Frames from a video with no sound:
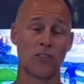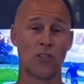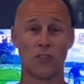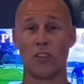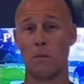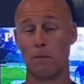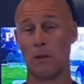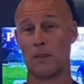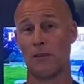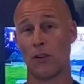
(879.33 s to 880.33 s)
so it's a little
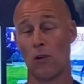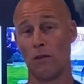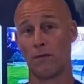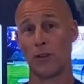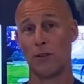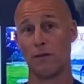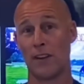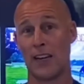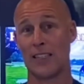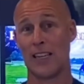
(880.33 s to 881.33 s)
bit difficult for you to
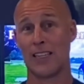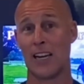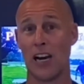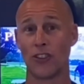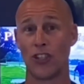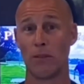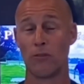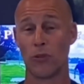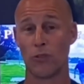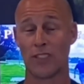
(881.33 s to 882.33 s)
find a cheap
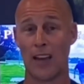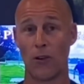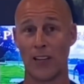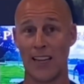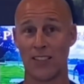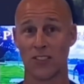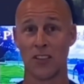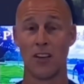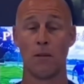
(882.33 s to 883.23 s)
Zeus nowadays.